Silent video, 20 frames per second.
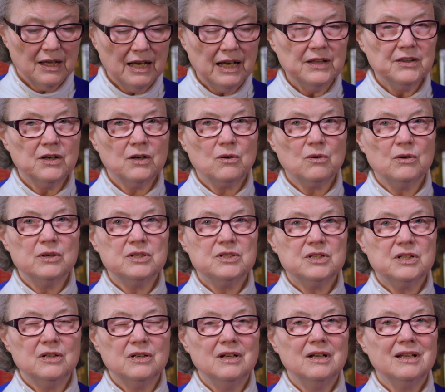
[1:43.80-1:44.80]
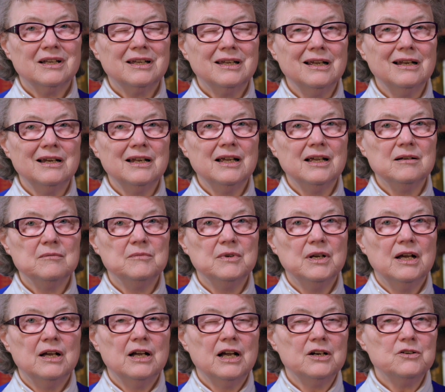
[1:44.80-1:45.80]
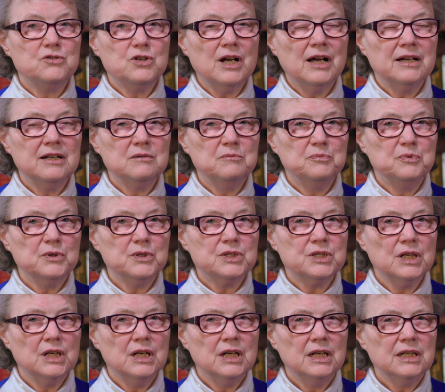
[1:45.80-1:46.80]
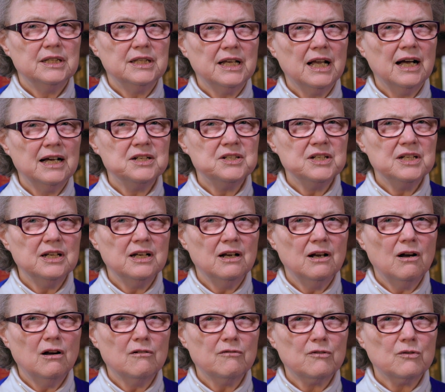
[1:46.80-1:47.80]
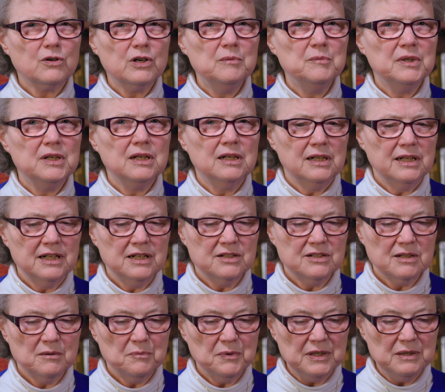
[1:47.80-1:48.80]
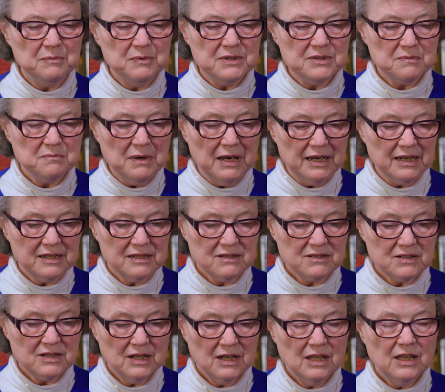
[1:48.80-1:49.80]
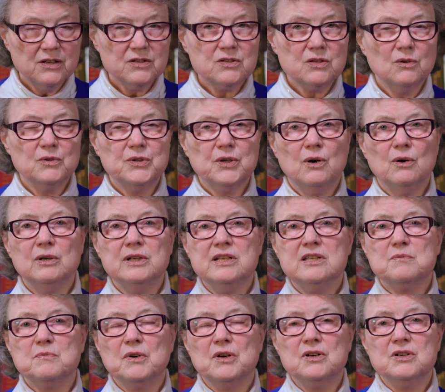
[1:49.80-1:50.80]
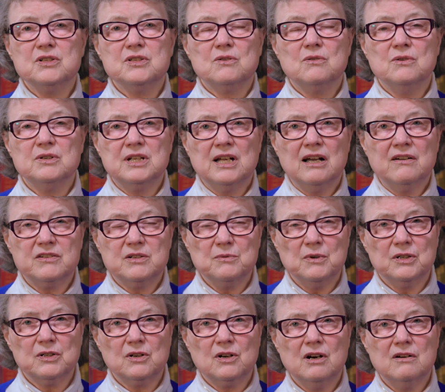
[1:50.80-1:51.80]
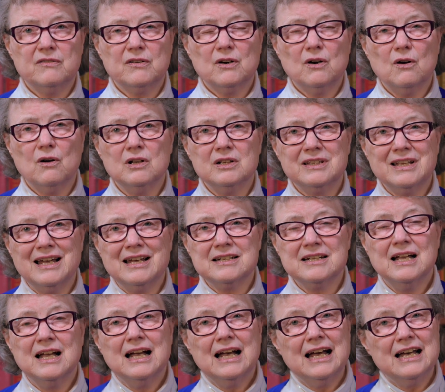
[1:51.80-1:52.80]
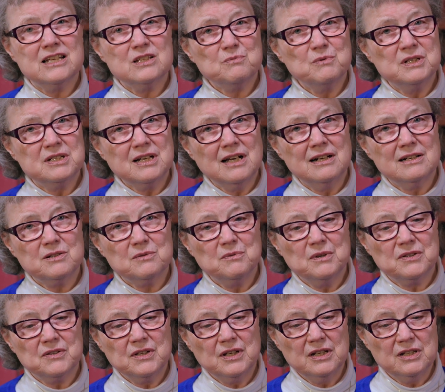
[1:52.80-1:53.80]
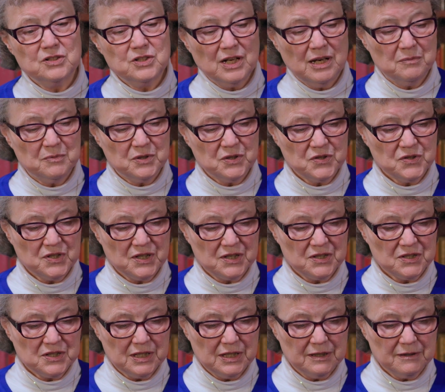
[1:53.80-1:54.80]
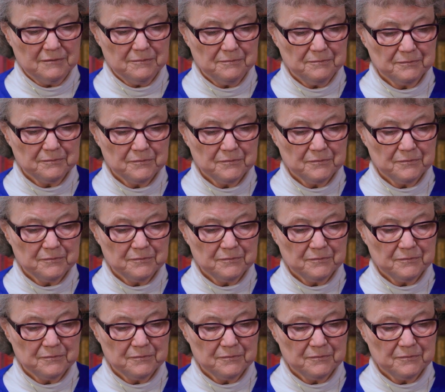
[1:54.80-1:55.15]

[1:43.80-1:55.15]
And they're going to kill him and try and put the idea of criminal into people's minds. So the Holy Spirit is going to have to uncover all that, as we dealt with in chapter 16.